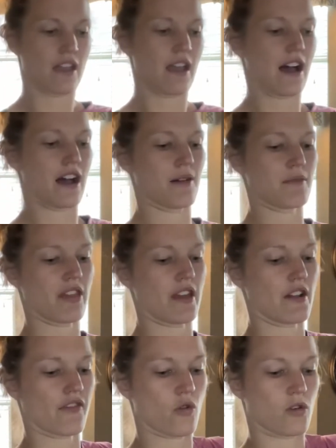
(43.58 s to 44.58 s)
Um, and then
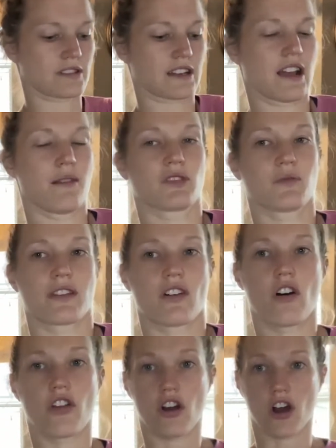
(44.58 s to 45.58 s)
of course it comes with all
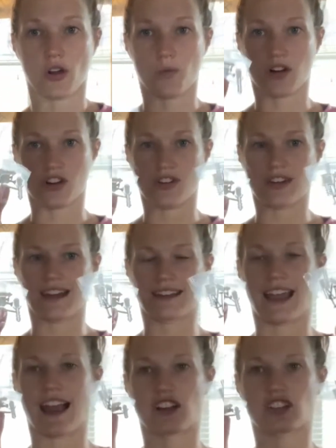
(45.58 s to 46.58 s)
the hardware you need to
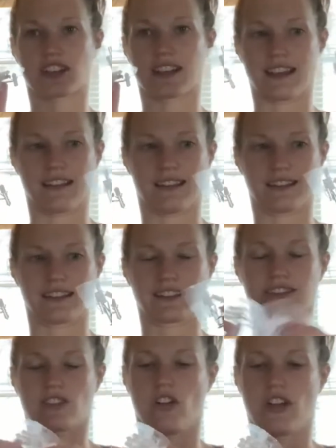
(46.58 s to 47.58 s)
actually get this
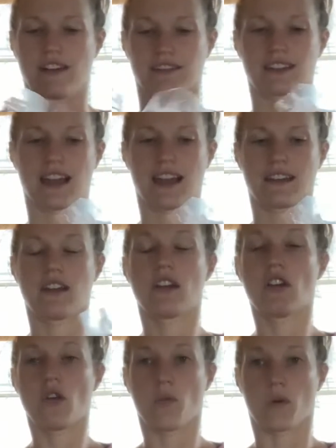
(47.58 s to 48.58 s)
installed outside
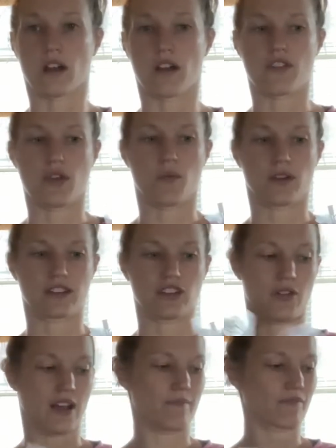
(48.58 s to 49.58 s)
wherever you want to do
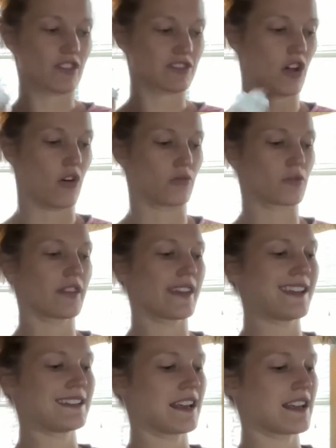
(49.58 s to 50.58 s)
it. So really
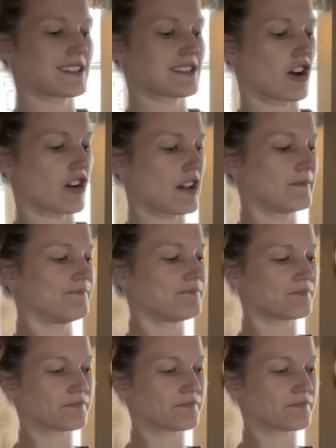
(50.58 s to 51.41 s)
easy to get started.